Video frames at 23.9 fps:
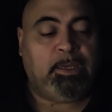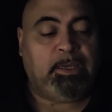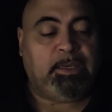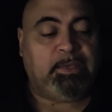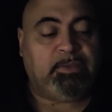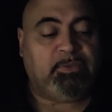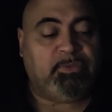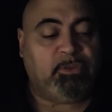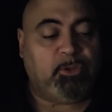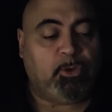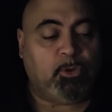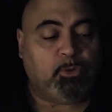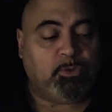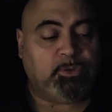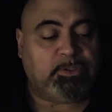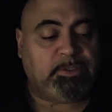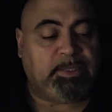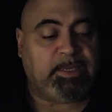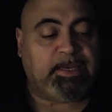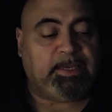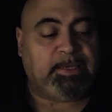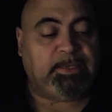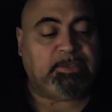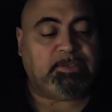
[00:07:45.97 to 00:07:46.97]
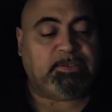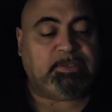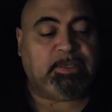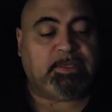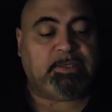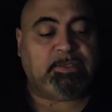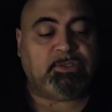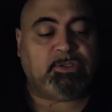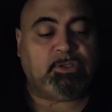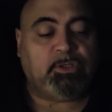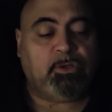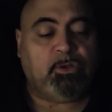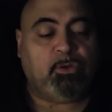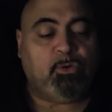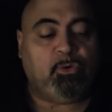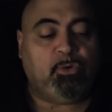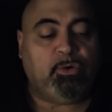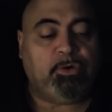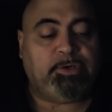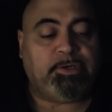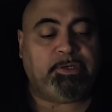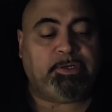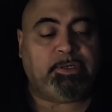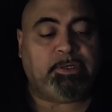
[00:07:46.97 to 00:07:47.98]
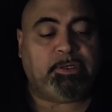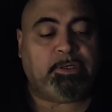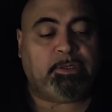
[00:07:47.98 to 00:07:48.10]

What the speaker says: In those days, says the Lord,